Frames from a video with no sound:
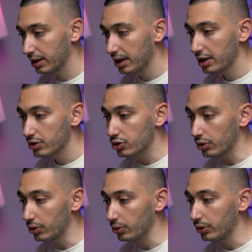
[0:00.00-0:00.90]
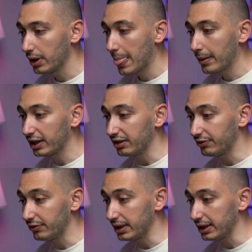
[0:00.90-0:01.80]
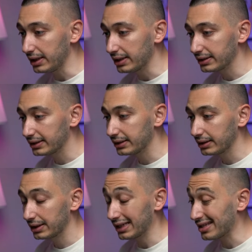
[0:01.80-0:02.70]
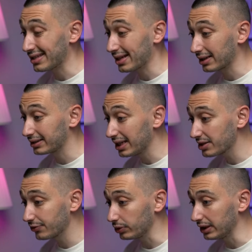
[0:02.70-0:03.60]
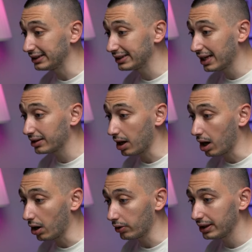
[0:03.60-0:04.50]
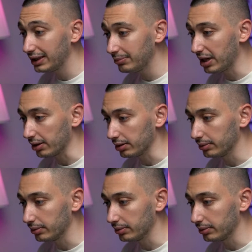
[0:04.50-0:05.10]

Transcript: So if we can successfully send our email,